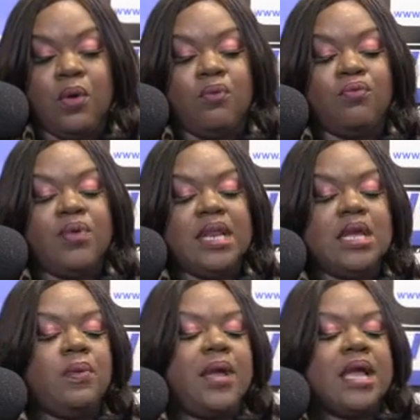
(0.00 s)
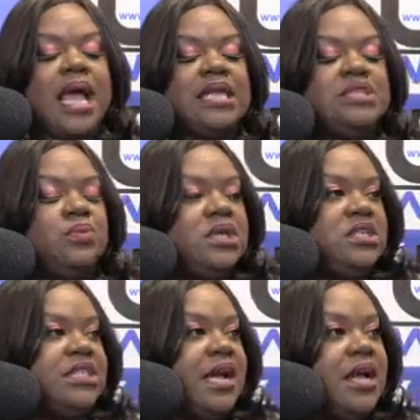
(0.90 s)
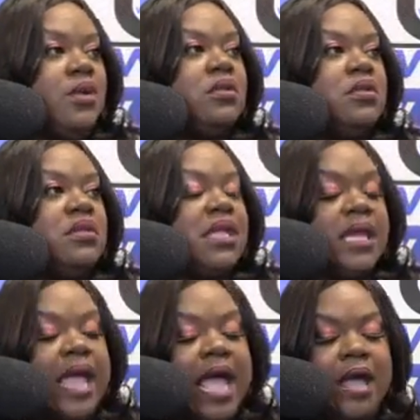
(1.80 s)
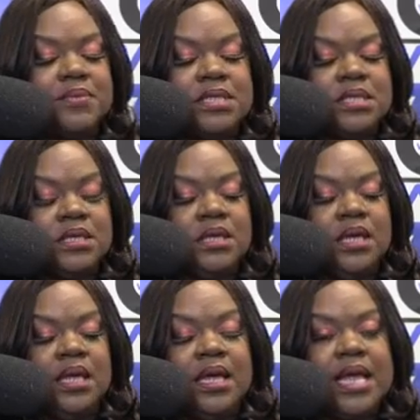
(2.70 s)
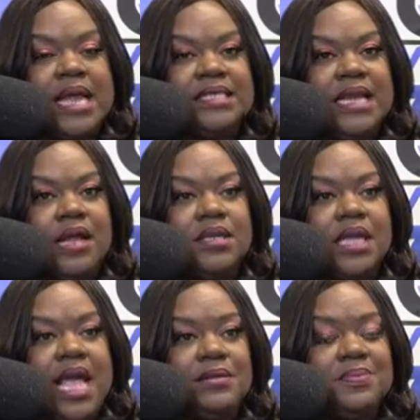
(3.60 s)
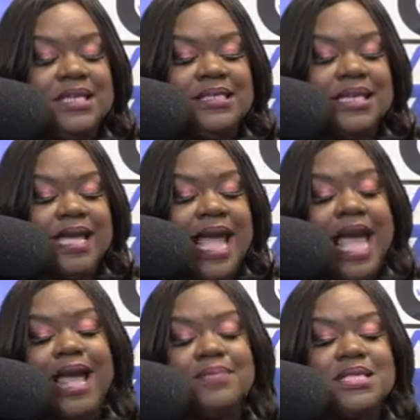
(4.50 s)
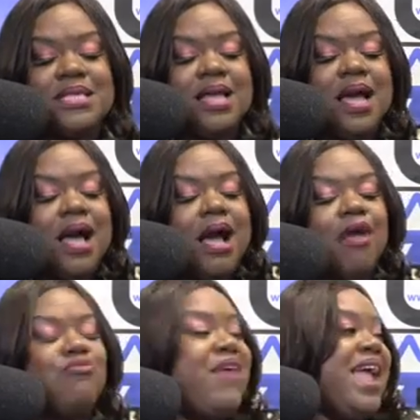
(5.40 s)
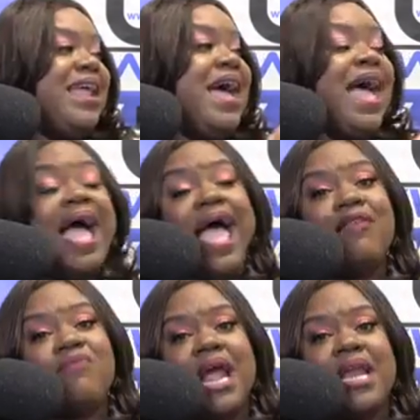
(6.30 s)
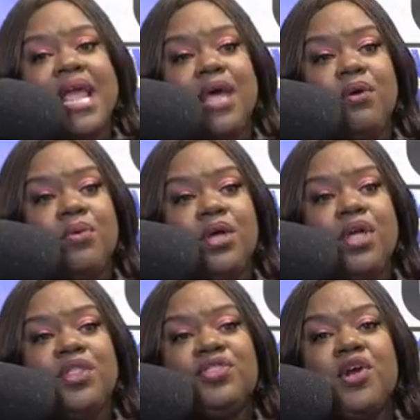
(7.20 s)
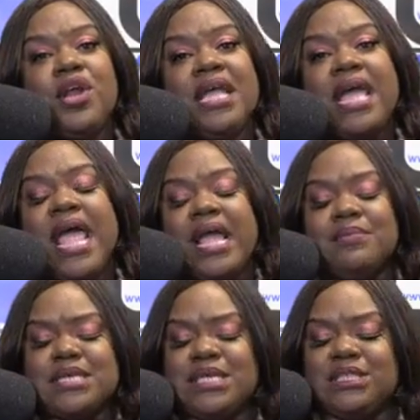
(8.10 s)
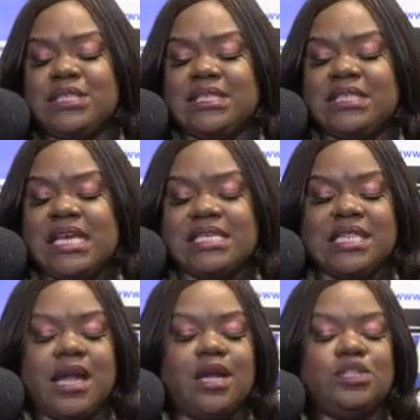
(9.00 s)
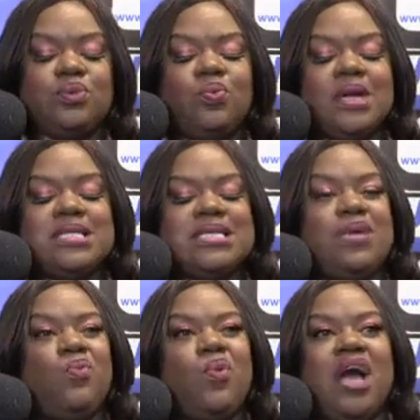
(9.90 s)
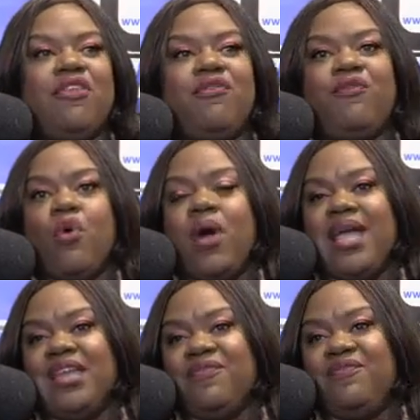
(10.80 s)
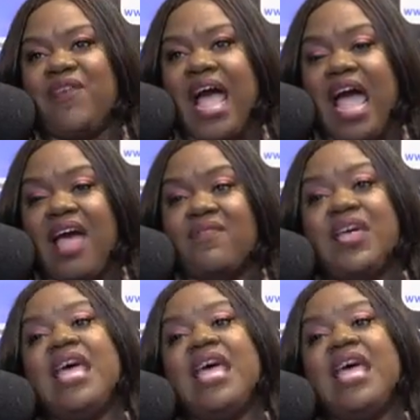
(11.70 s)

Really quick, I just want to shout out the Caps. Got to shout out the Caps because the Caps are red hot right now. 30 games into the season, they are 21-4-5.